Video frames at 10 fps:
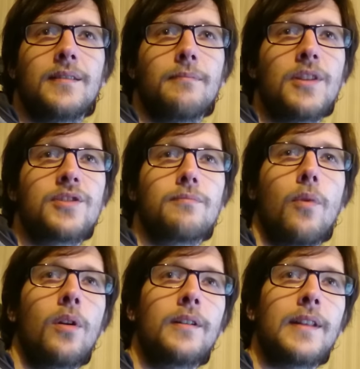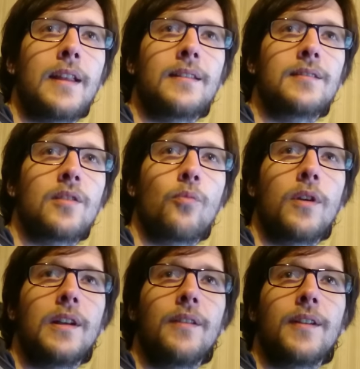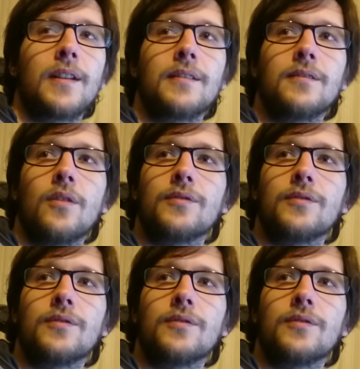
it's much smaller than someone living